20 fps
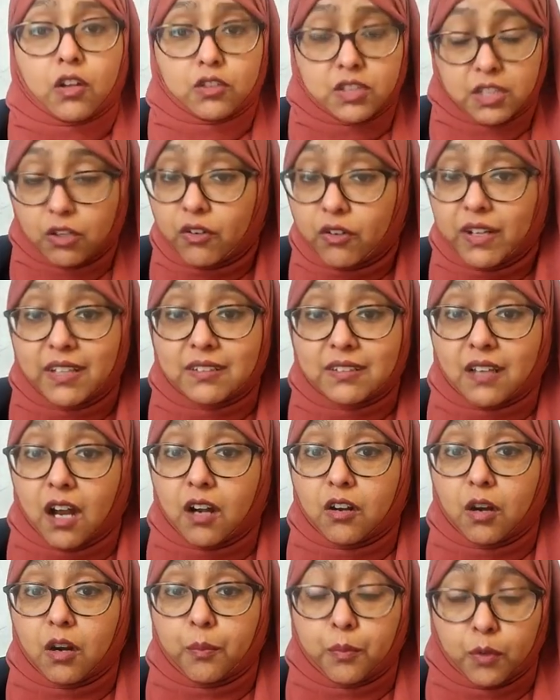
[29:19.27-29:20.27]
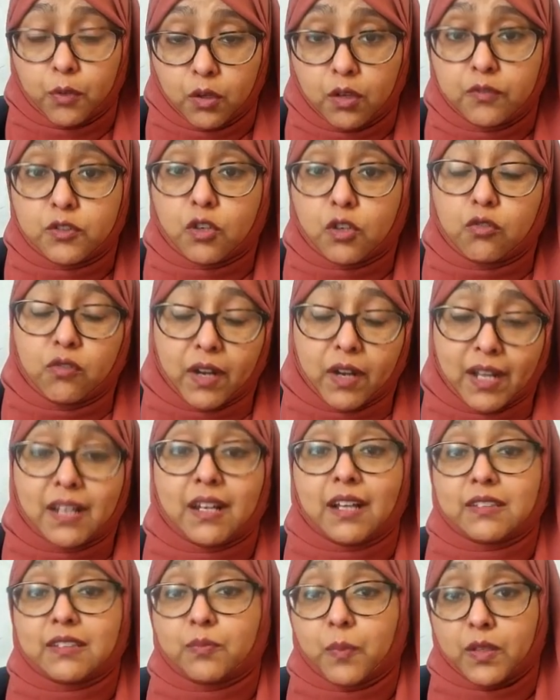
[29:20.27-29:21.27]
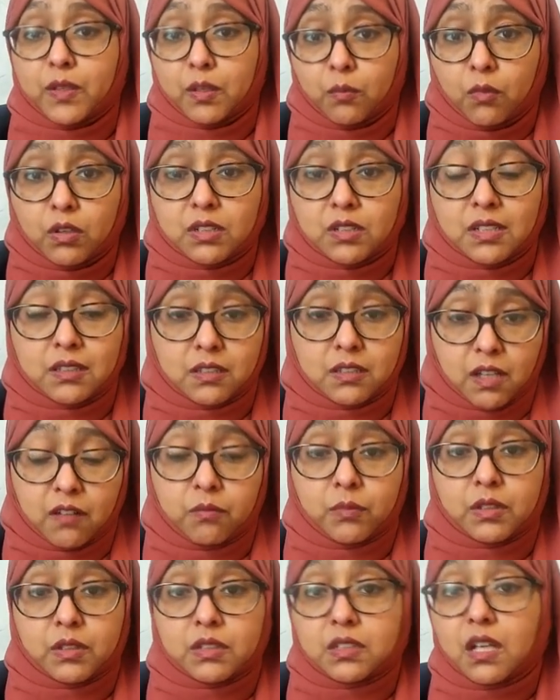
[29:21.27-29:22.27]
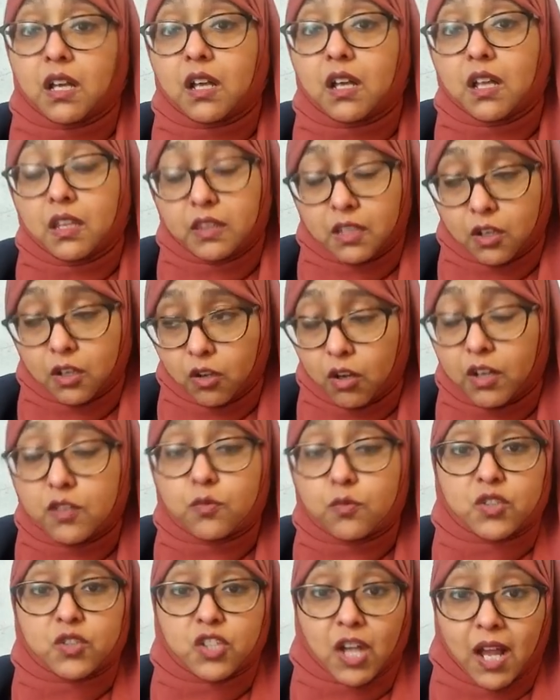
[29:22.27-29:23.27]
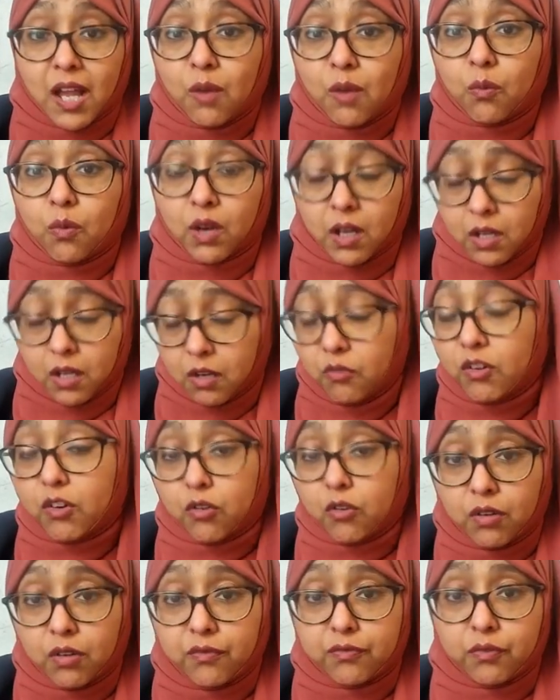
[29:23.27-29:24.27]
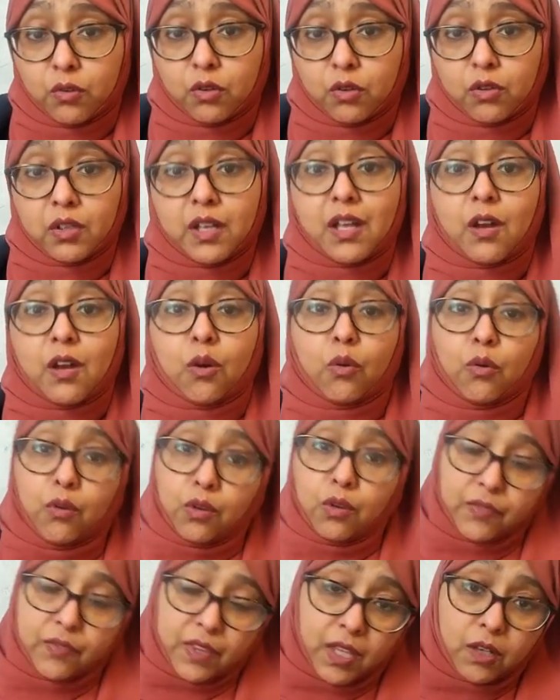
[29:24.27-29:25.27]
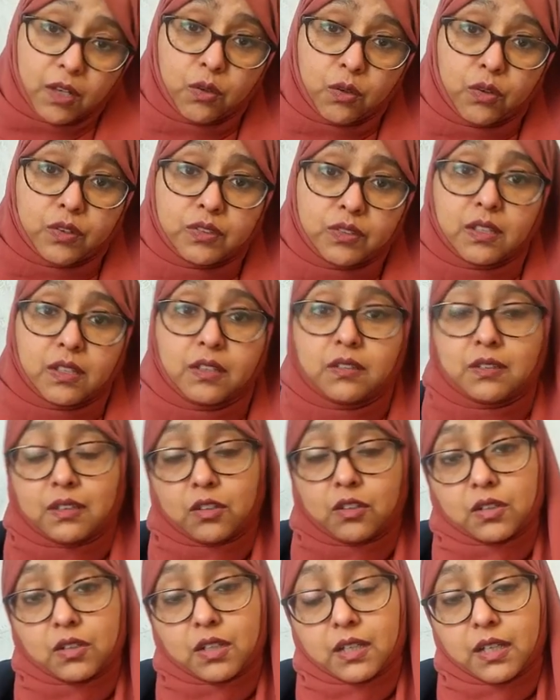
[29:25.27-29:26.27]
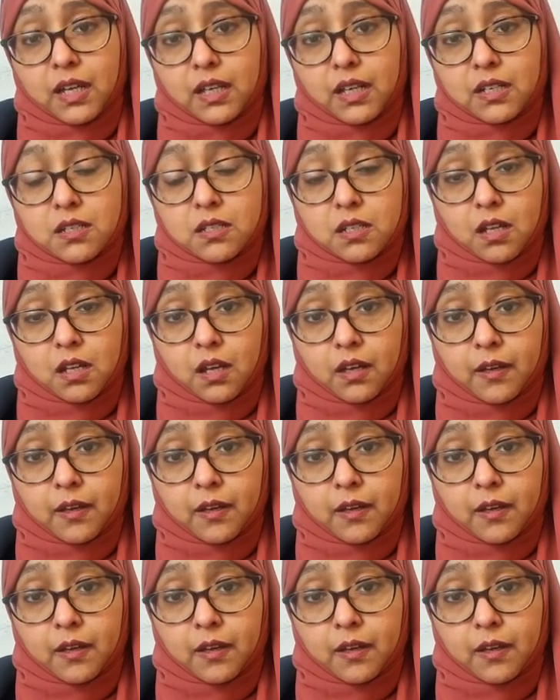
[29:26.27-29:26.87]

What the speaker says: degrees are approved or recognized by the Maltese government. The college which I recruit for, all of their courses, you can get